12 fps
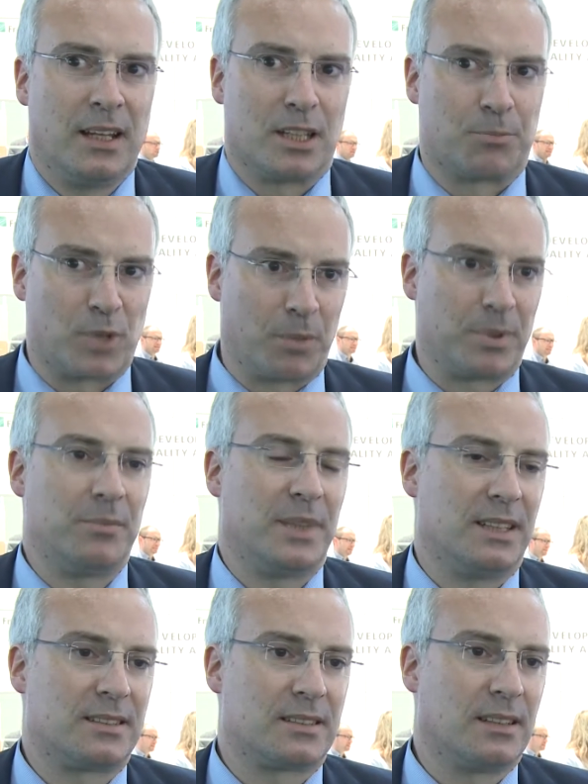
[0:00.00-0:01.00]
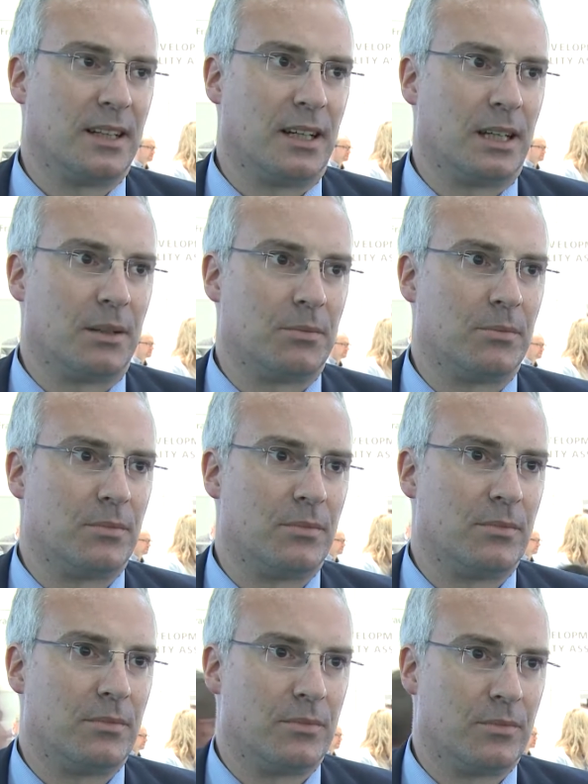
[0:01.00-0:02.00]
The problem is um,
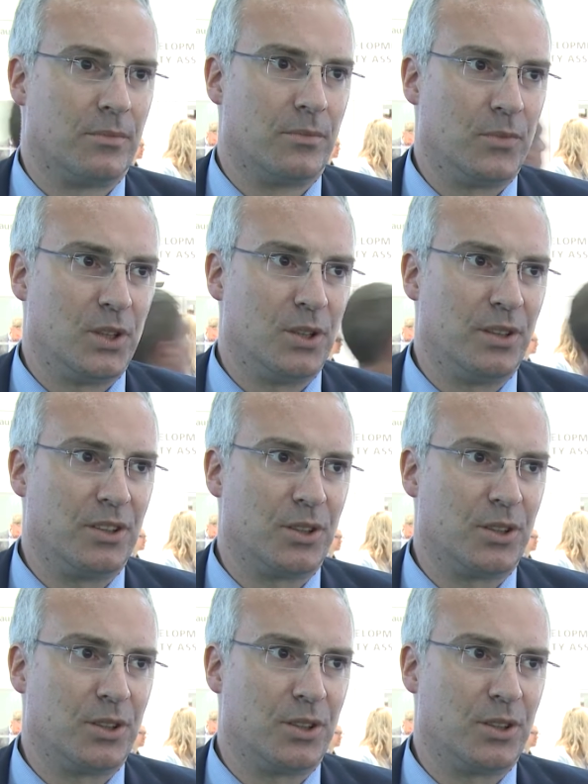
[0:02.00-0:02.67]
you,